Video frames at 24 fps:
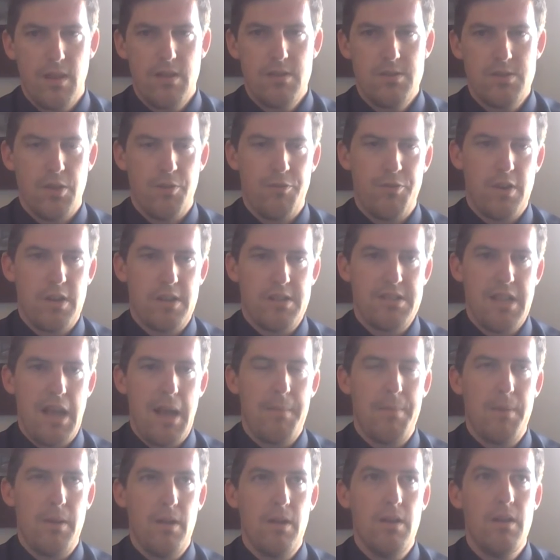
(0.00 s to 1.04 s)
So for
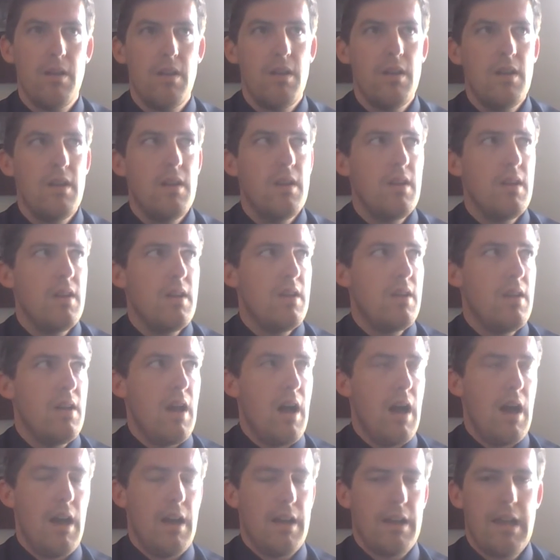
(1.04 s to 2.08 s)
example,
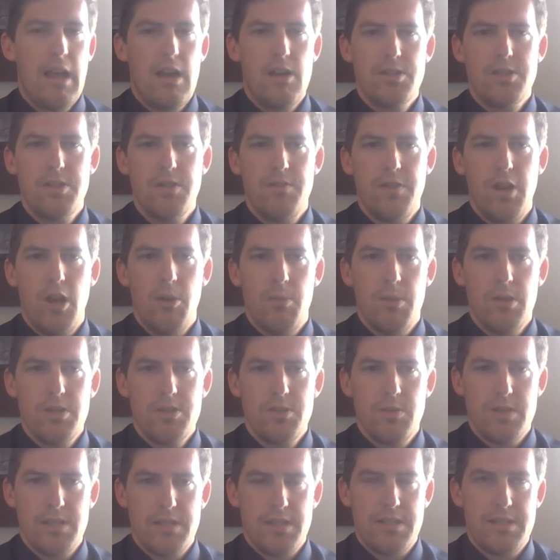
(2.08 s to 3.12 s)
uh, Council of
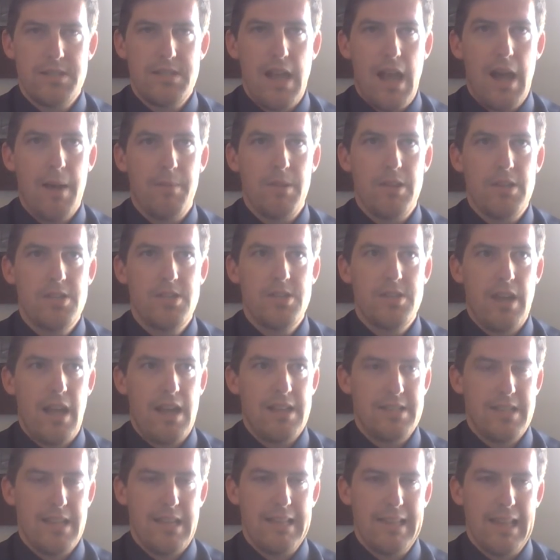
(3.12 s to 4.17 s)
Nobles was established
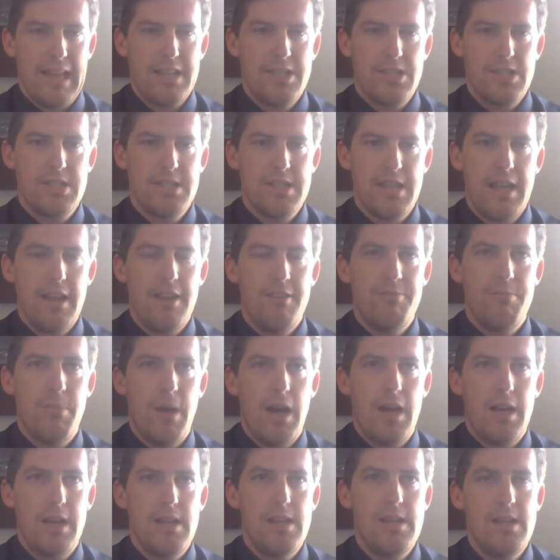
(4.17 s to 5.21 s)
as a legislative
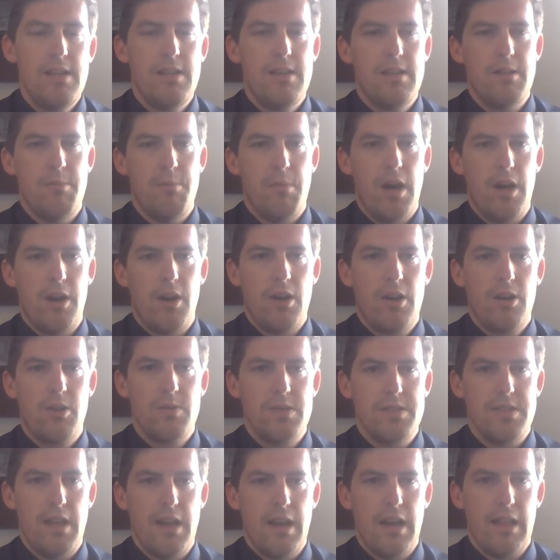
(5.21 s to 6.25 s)
body. The monarch
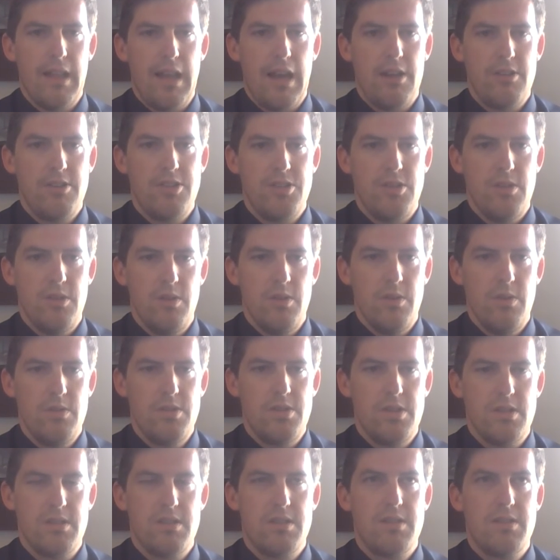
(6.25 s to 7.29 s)
was not allowed to
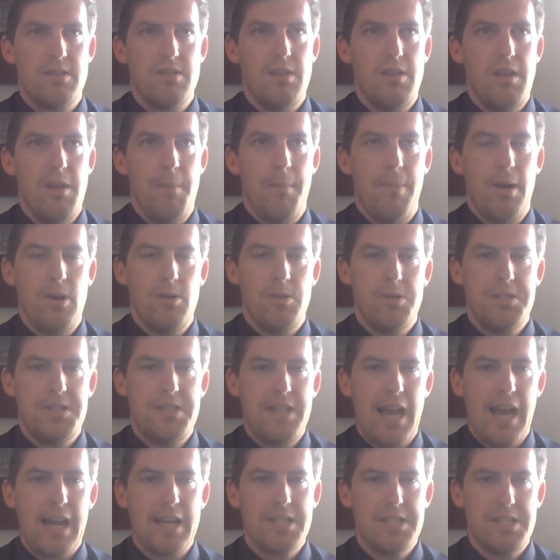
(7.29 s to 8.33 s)
just impose
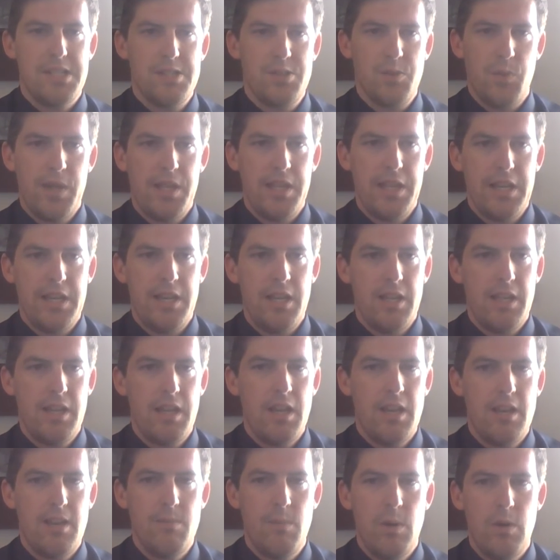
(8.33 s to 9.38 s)
taxes willy-nilly
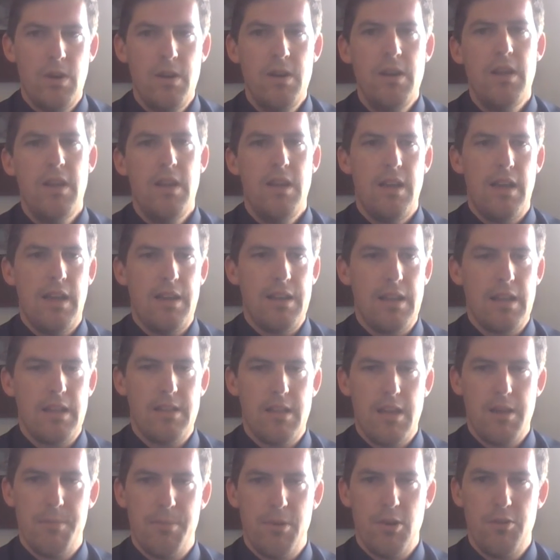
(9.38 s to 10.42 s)
anymore. He had to get
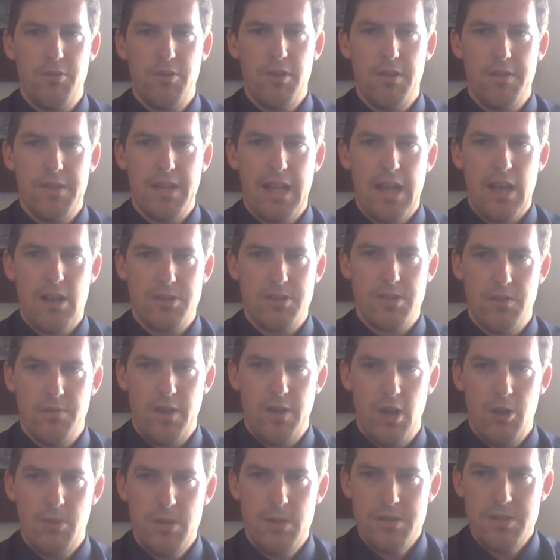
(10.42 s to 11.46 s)
the approval of the Council of
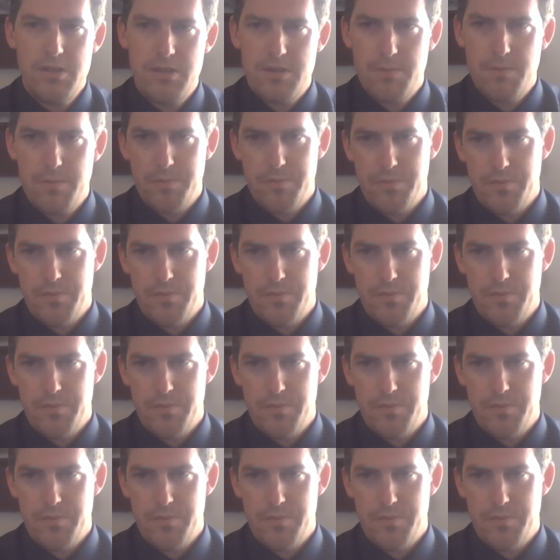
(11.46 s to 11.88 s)
Nobles.